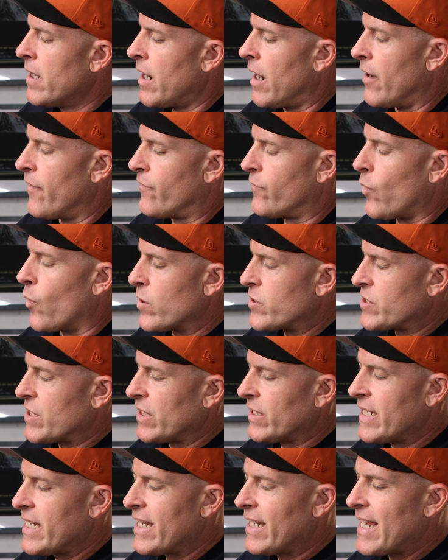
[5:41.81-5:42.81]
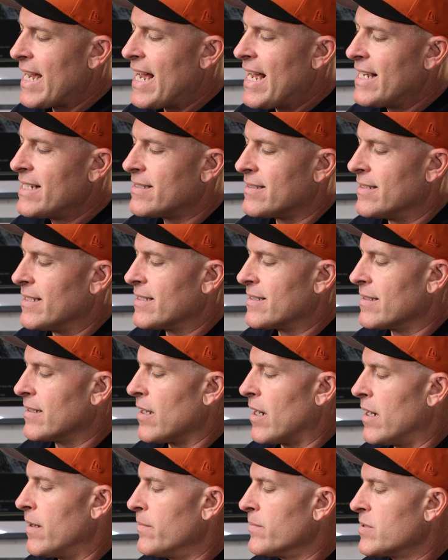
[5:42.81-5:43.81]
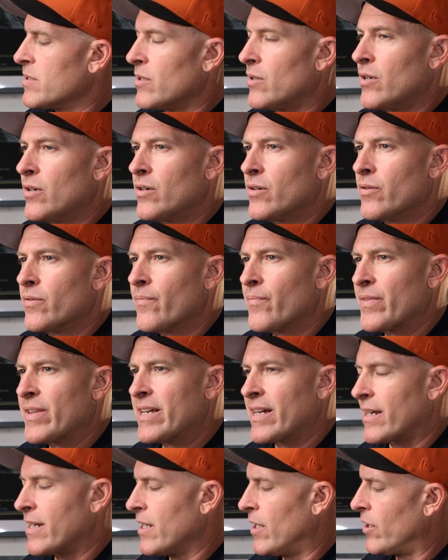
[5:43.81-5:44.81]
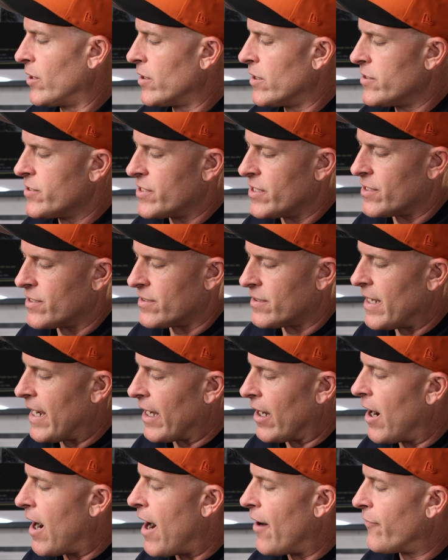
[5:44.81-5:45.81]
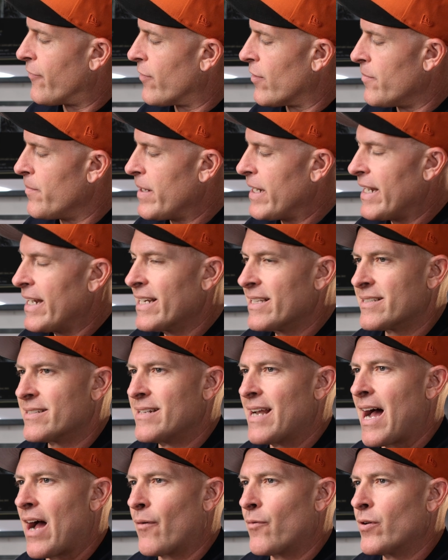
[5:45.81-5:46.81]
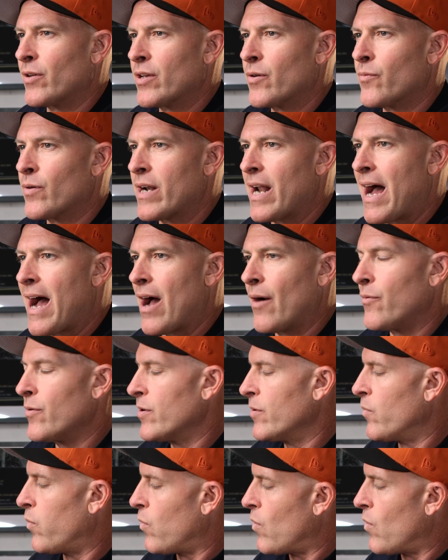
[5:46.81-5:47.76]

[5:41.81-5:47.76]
unfortunately, guys, this gum sole, the color is just like off for me. It's not really what I would